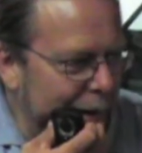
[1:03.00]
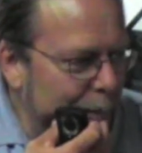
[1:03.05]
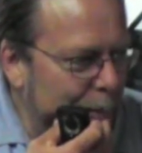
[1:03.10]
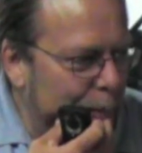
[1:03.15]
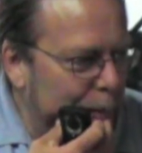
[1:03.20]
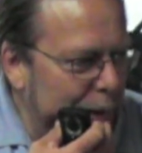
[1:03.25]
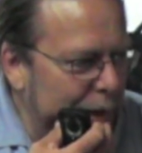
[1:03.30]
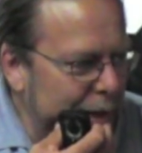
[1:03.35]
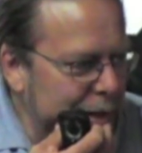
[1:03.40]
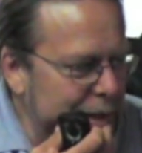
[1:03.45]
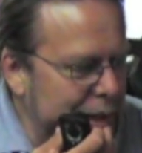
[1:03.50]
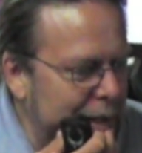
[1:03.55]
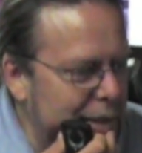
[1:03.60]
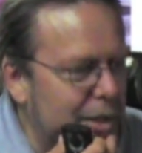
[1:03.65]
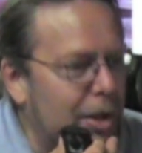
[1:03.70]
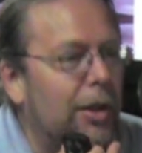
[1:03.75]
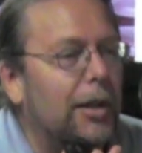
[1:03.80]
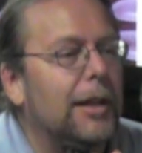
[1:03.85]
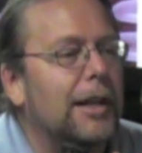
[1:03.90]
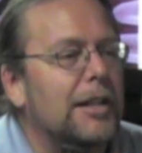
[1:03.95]
Ben,
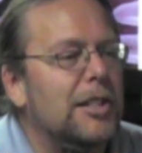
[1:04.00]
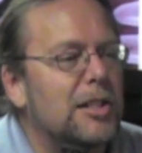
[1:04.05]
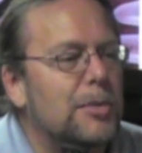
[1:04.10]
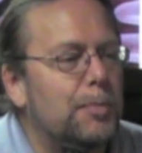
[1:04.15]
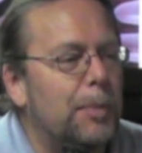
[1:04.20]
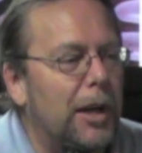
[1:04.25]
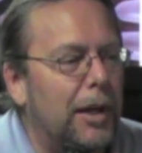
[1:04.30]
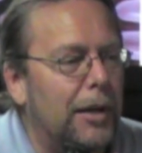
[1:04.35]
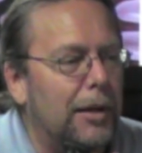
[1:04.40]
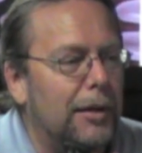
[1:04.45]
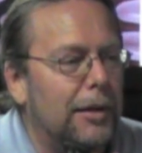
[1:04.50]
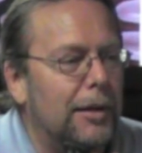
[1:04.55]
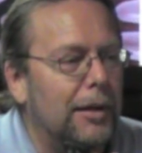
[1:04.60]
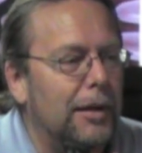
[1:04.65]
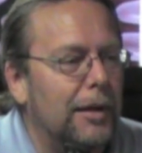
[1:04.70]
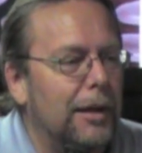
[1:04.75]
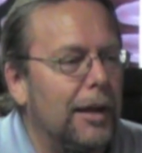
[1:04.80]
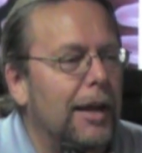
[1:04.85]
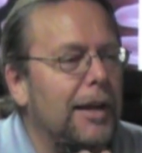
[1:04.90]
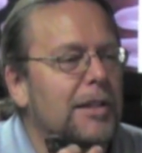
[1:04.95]
it's called Expelled.
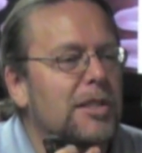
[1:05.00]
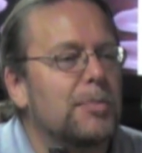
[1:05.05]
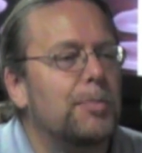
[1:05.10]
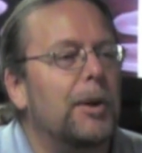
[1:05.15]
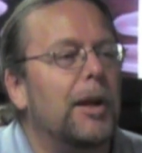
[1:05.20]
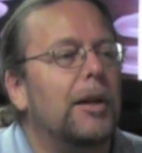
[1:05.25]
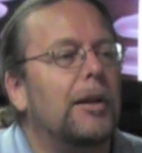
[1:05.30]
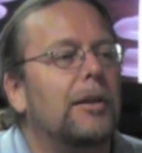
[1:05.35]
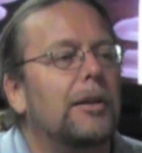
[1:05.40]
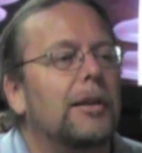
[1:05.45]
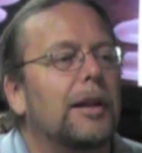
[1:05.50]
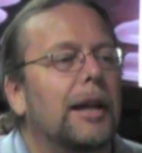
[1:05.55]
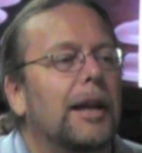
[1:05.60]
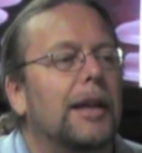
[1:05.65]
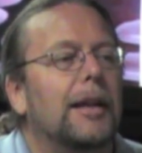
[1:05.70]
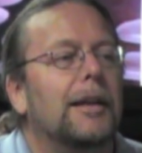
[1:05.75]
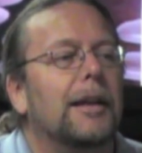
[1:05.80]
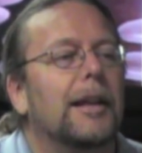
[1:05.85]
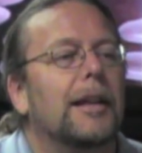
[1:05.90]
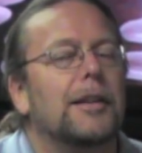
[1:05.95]
Expelled
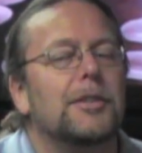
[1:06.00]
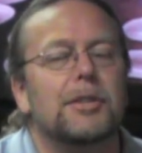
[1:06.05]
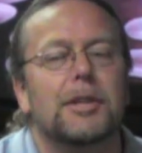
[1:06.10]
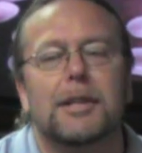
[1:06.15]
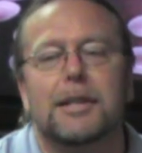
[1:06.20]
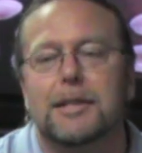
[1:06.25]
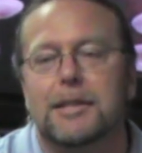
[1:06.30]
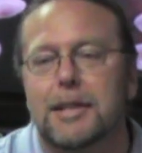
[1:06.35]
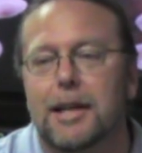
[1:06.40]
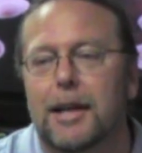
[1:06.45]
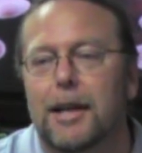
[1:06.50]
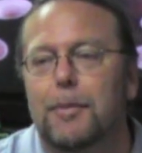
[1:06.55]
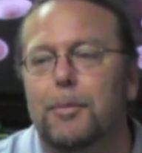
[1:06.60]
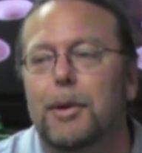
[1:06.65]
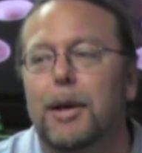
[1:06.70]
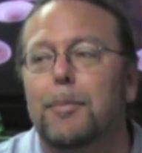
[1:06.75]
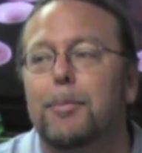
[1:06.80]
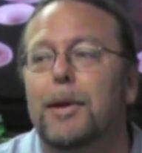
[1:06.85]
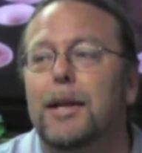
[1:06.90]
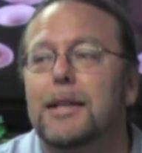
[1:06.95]
Intelligent Design
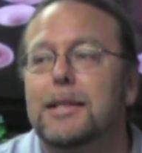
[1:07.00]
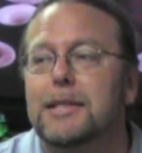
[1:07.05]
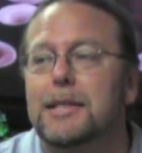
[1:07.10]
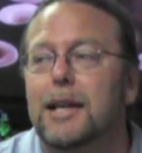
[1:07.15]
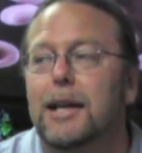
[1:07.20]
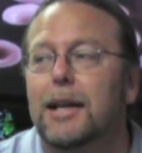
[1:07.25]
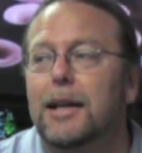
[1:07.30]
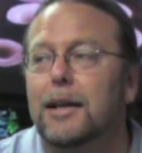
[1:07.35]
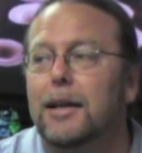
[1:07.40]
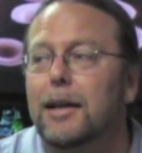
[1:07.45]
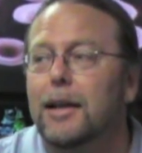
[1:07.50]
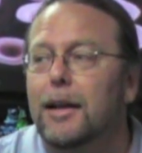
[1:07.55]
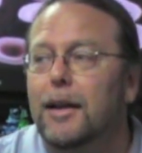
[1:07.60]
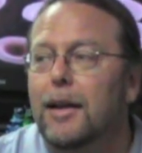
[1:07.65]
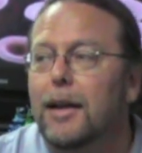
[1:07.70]
by Ben Stein.